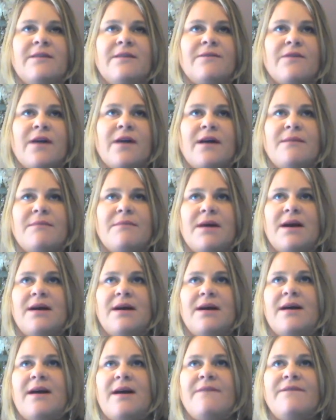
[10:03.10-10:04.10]
from
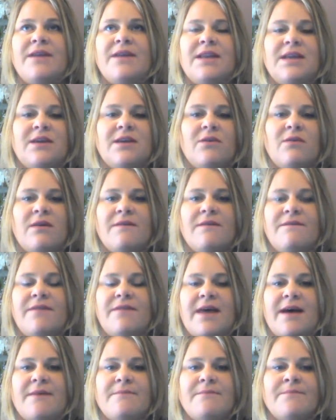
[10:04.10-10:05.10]
a video of
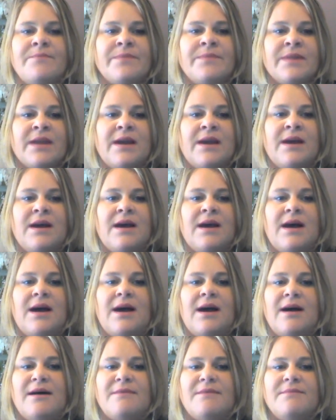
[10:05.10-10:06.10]
them
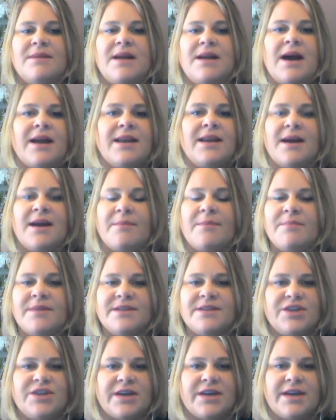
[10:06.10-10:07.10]
cutting up
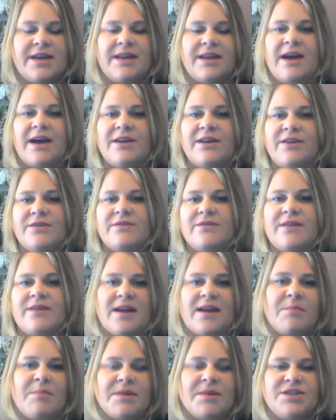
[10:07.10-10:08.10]
the chicken. How do you
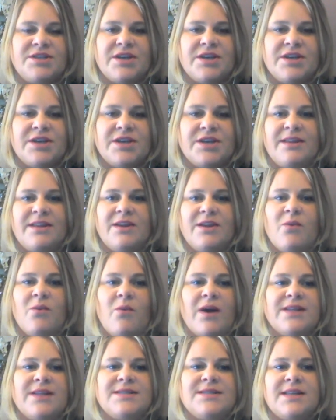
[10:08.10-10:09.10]
cut up a chicken? You know,
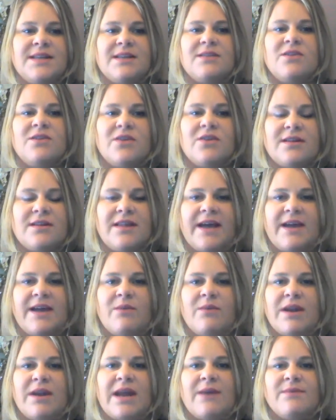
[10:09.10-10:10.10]
what did it look like
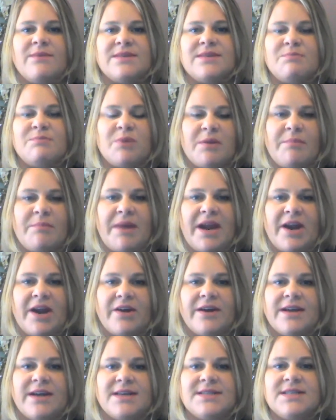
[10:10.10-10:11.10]
when I was
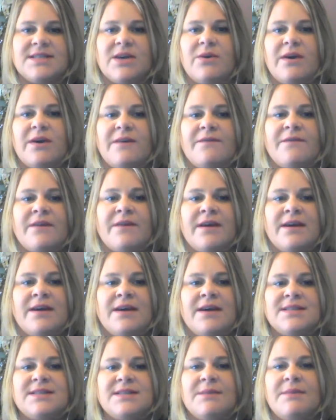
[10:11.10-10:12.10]
preparing? So if
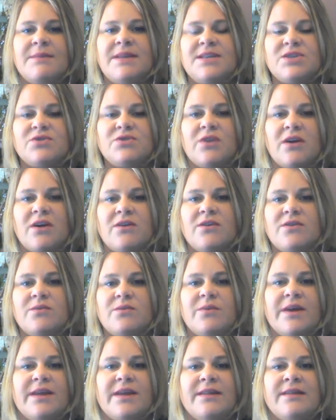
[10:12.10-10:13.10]
somebody struggled
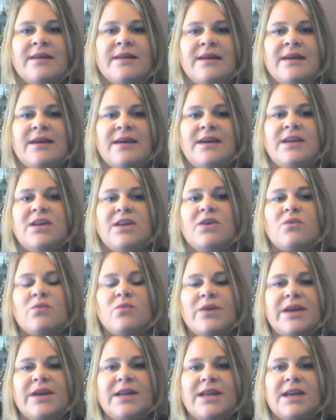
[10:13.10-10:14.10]
with, you know,
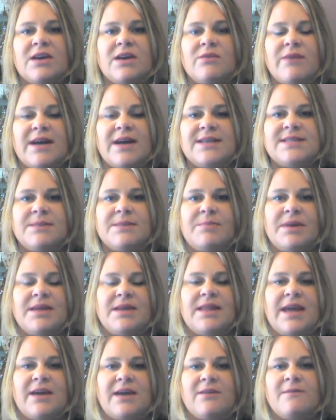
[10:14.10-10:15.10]
reading a recipe,
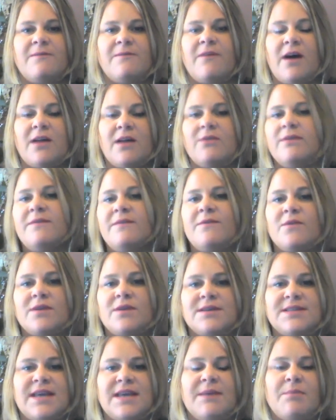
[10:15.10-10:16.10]
they could follow it, for
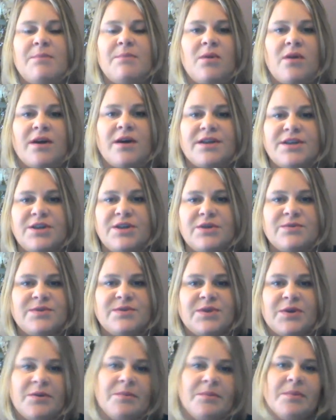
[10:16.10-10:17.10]
example, on
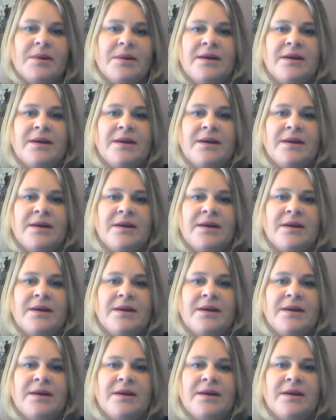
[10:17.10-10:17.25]
YouTube